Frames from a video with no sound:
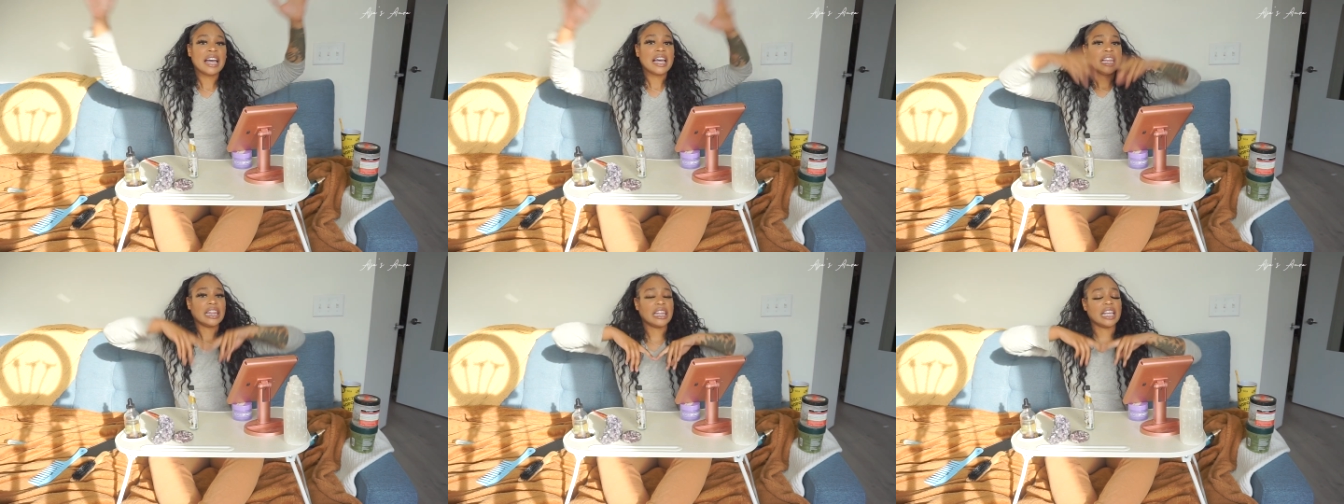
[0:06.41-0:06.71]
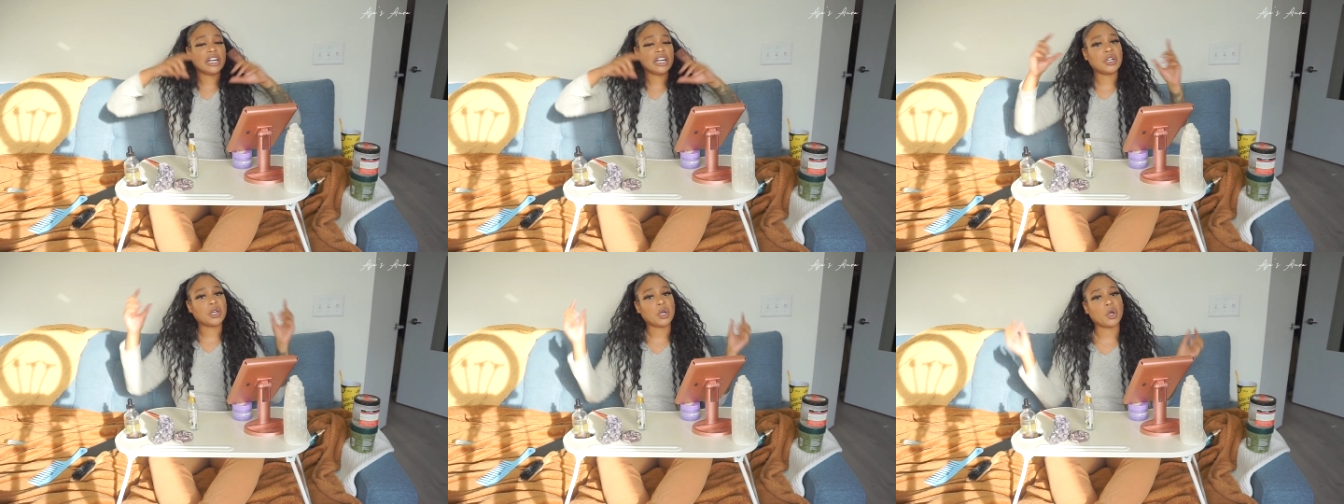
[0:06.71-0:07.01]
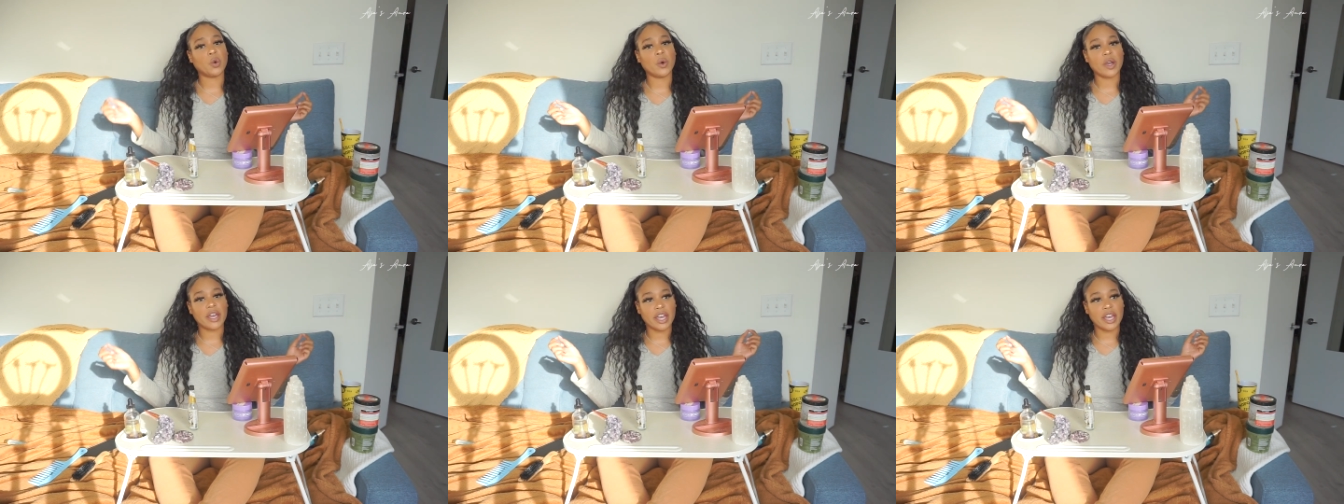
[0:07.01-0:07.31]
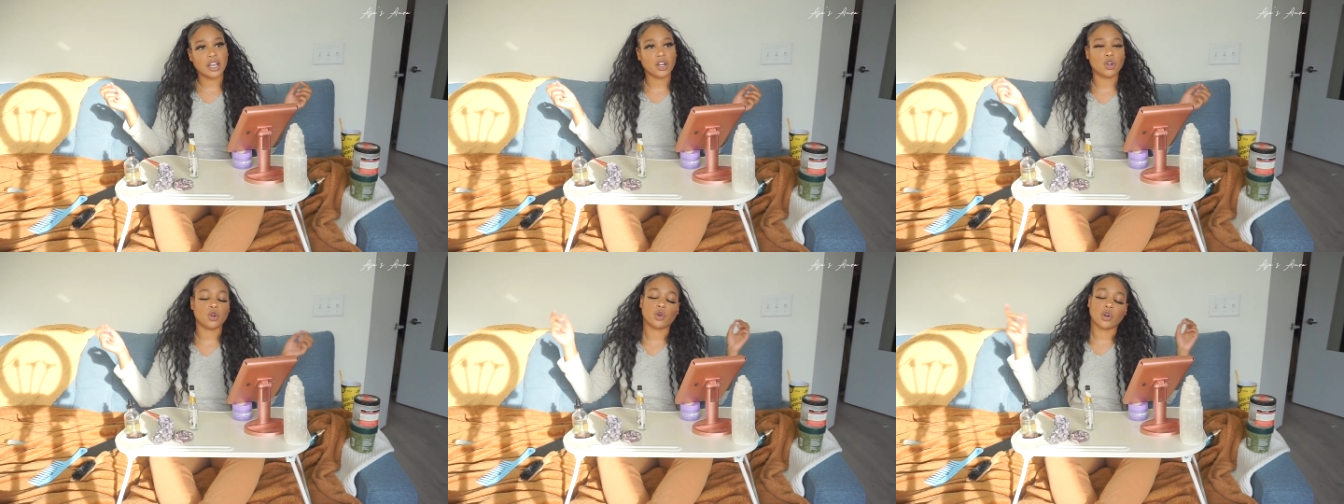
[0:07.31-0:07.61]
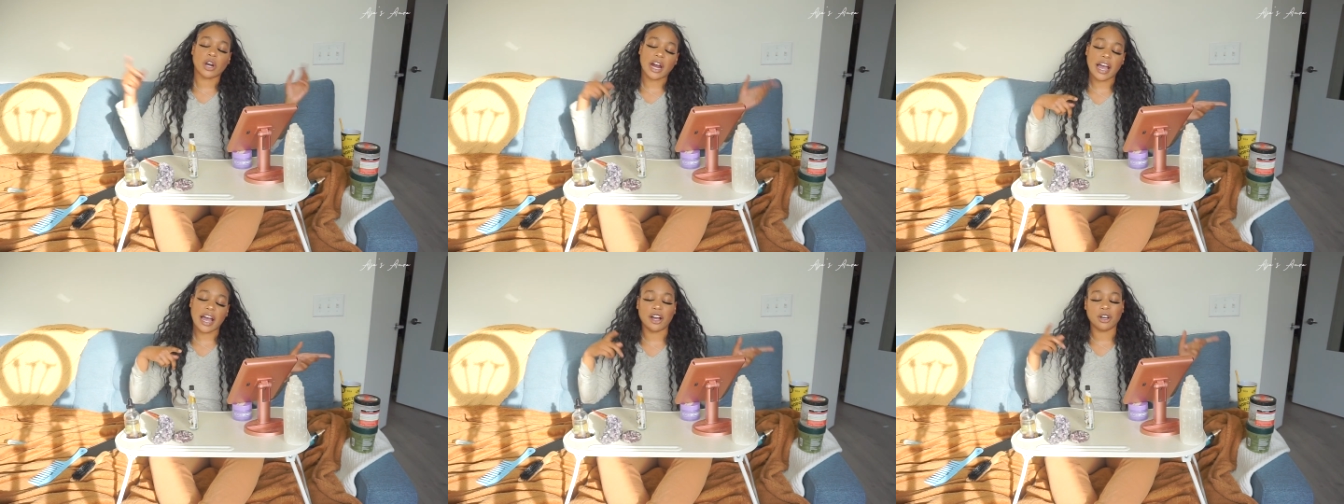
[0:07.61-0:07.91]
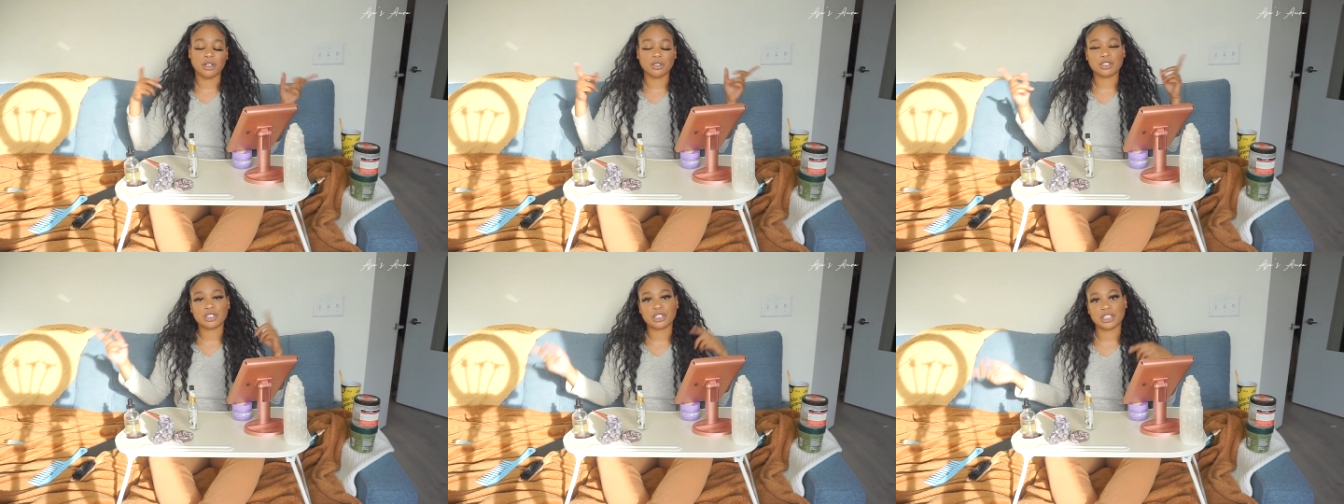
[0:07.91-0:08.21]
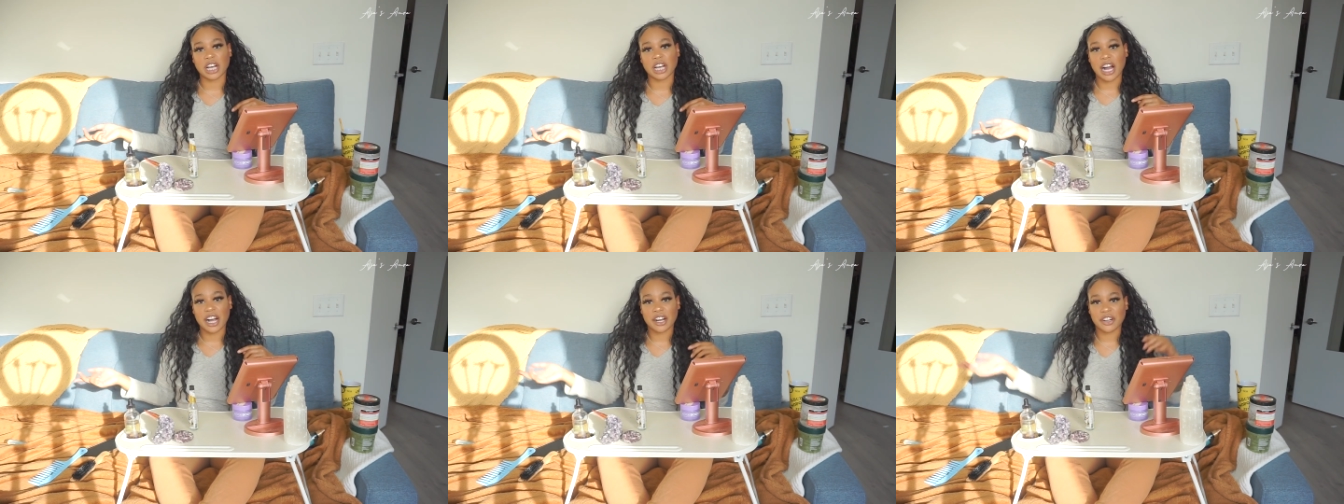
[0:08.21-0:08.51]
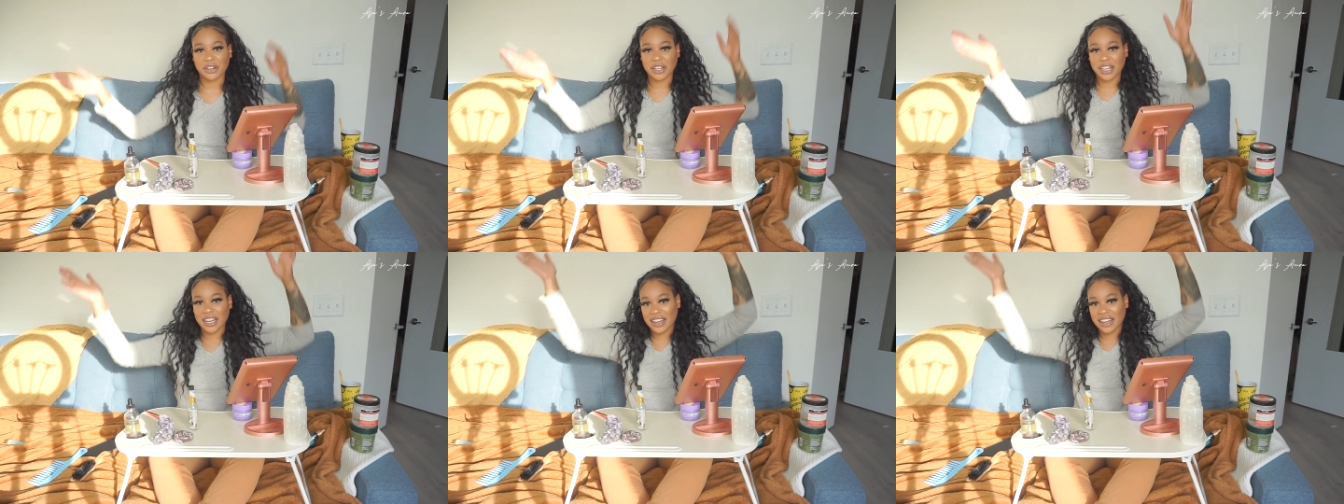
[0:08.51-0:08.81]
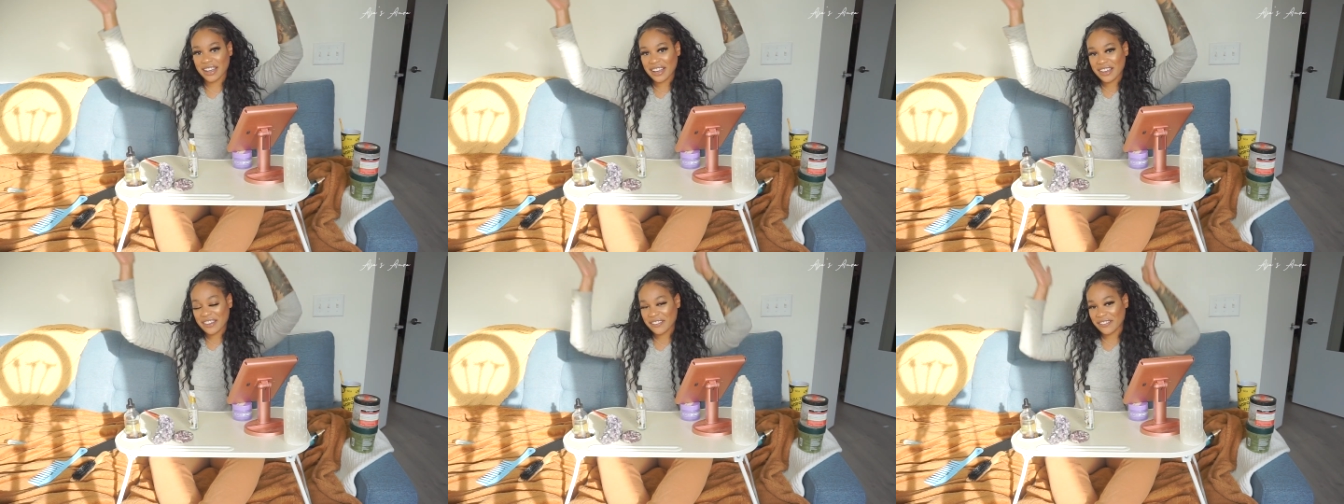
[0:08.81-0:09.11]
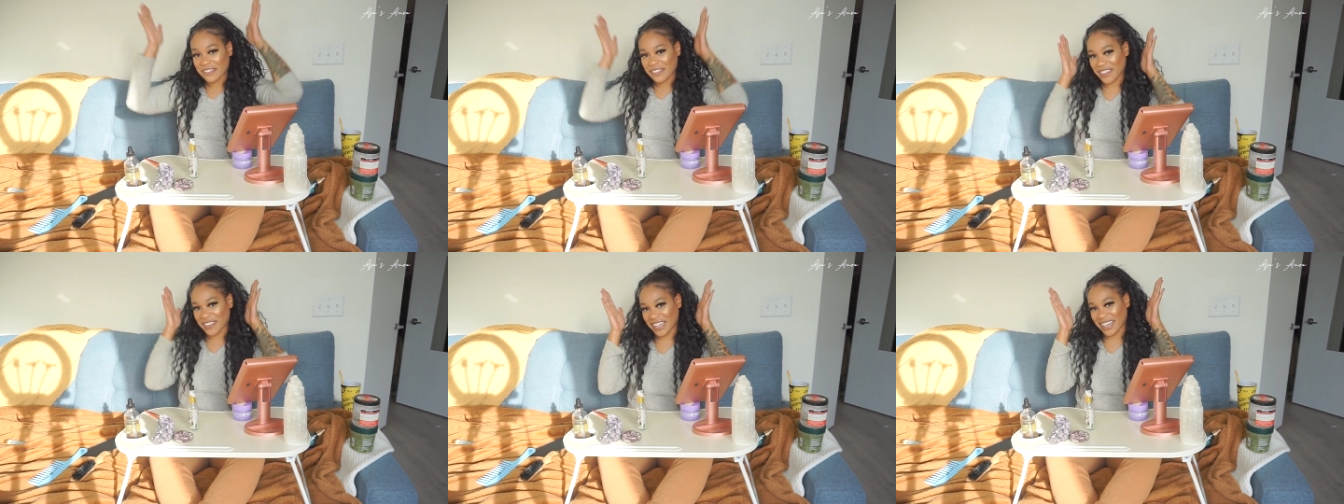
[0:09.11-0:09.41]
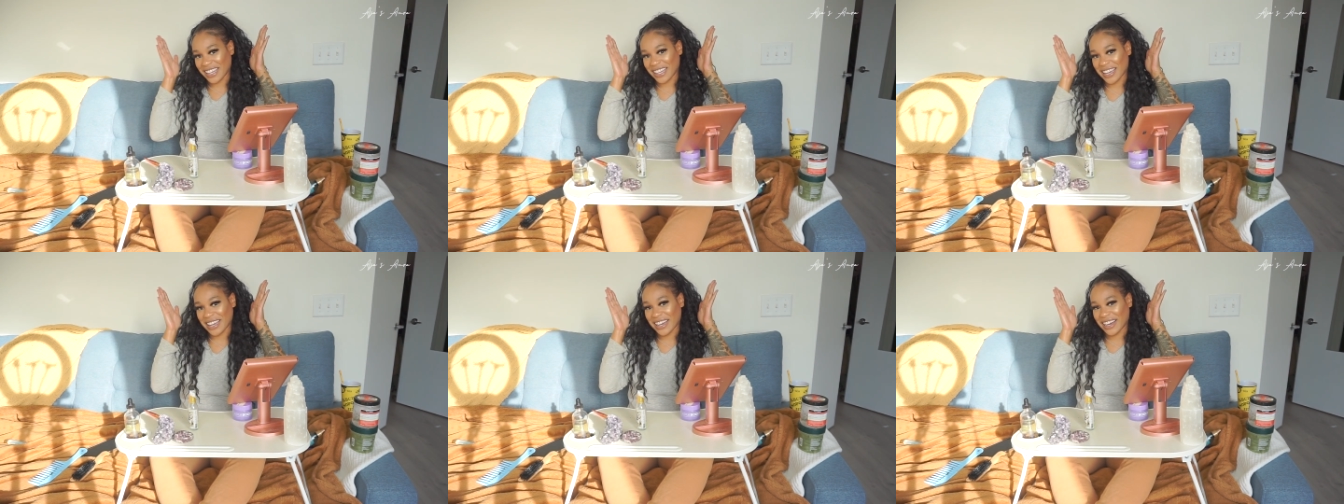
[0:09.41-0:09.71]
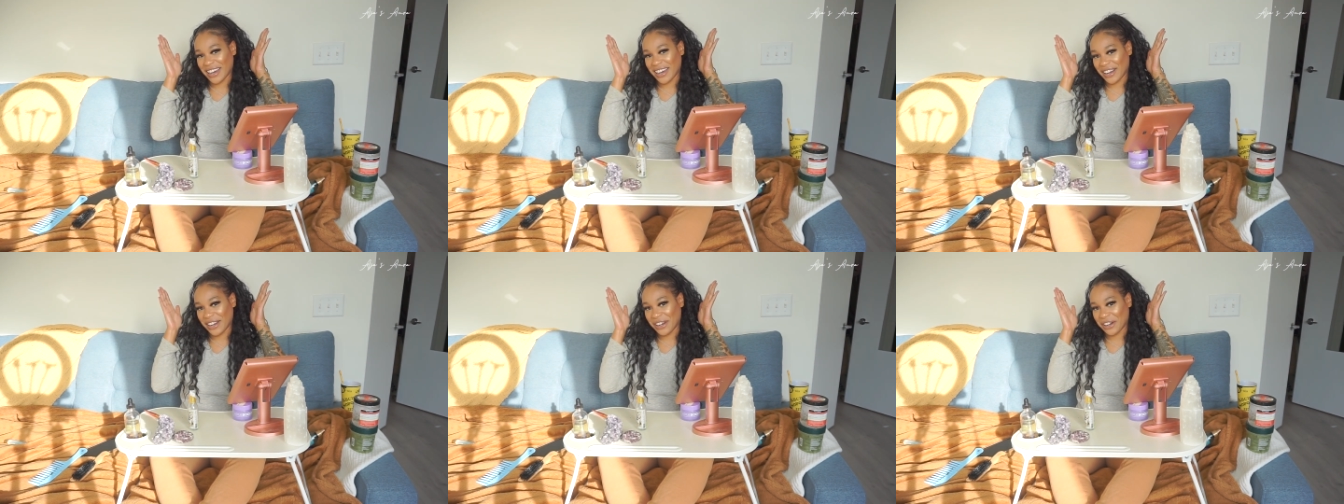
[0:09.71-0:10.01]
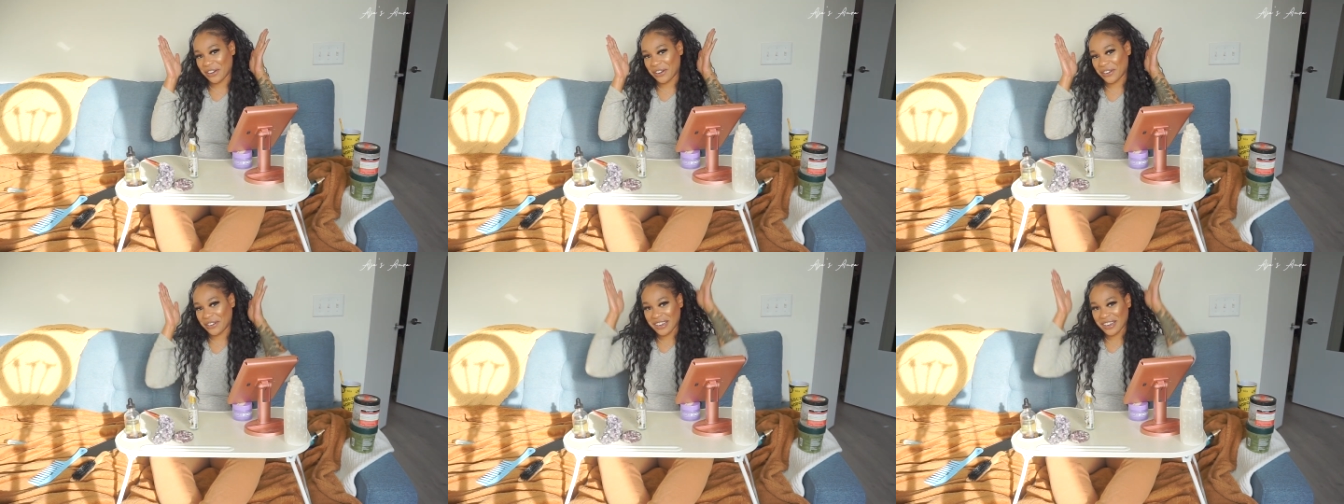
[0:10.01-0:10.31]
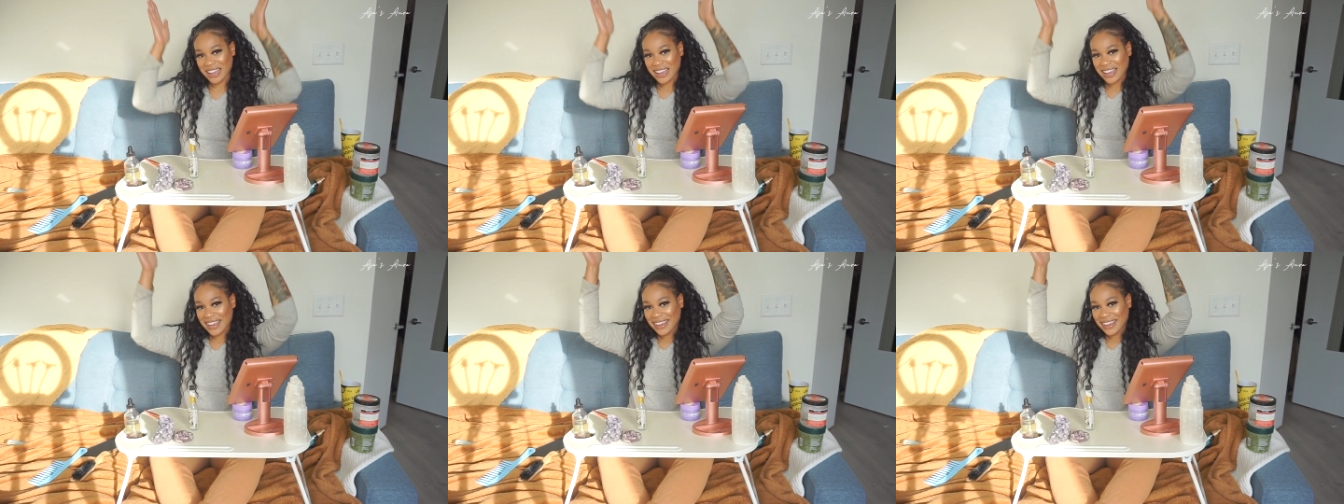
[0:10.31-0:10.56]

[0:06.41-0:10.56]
little quick crown chakra video.